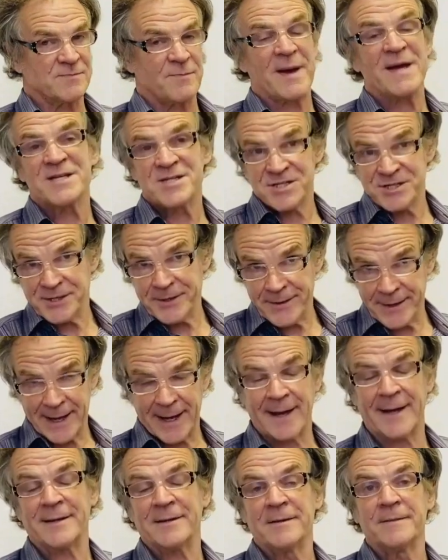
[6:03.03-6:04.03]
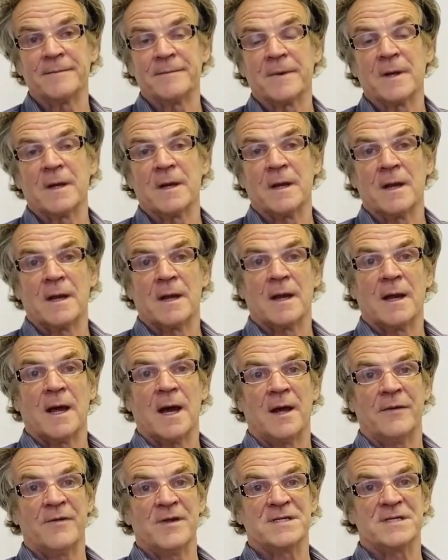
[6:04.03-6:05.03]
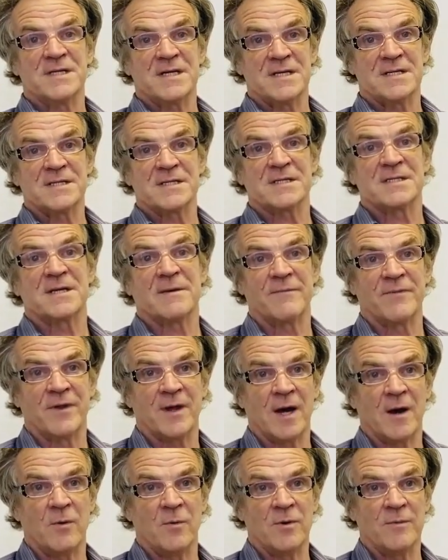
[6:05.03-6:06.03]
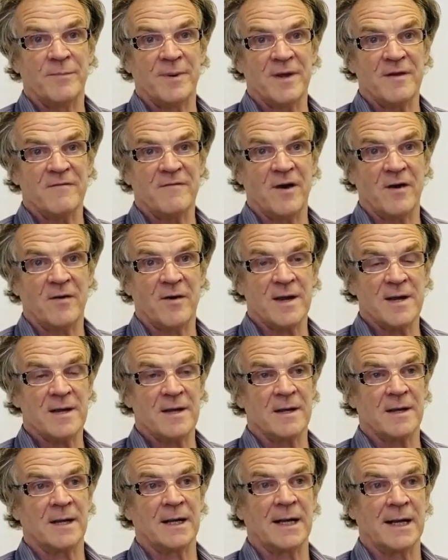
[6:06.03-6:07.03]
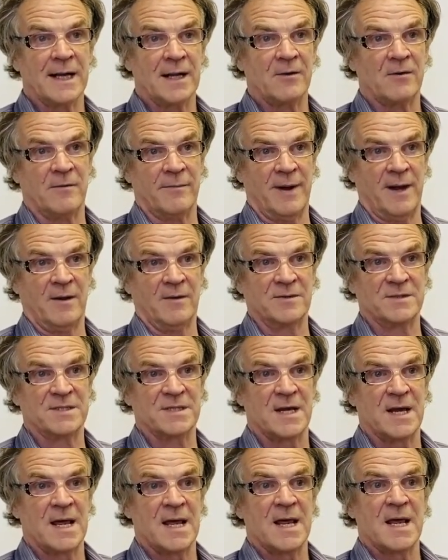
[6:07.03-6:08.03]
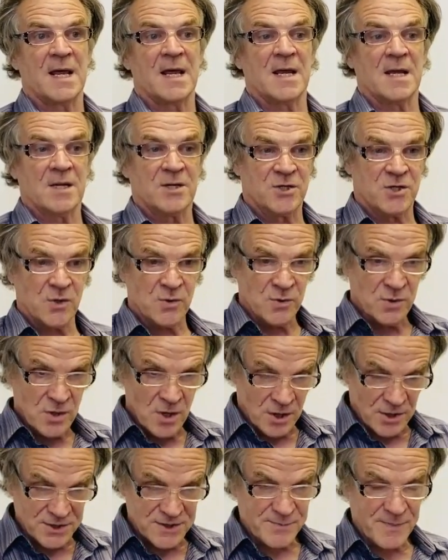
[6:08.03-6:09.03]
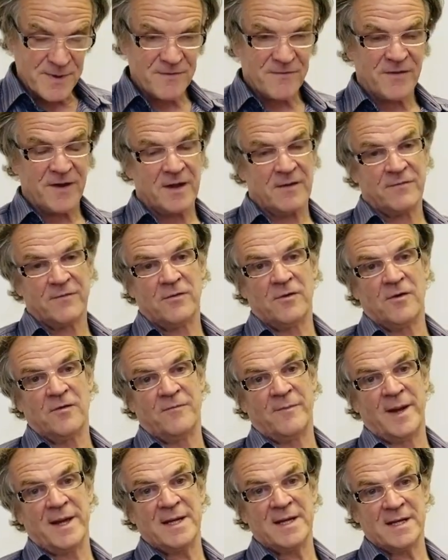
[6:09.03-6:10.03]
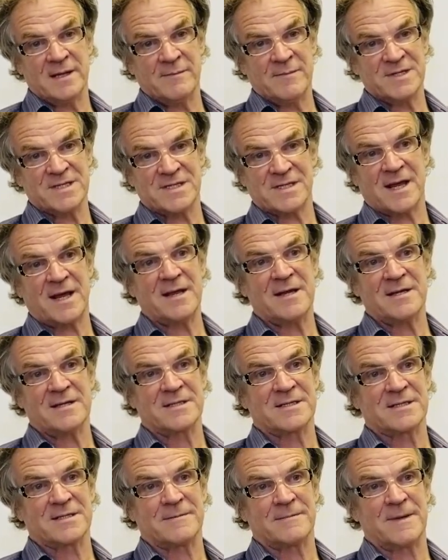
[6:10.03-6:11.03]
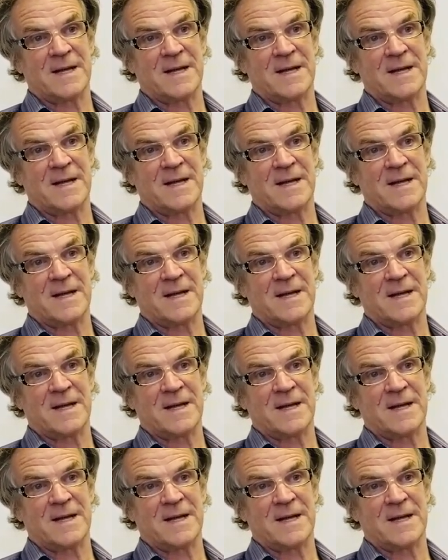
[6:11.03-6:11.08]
best you can, and this is something I would be very clear about, do not be fearful of making mistakes.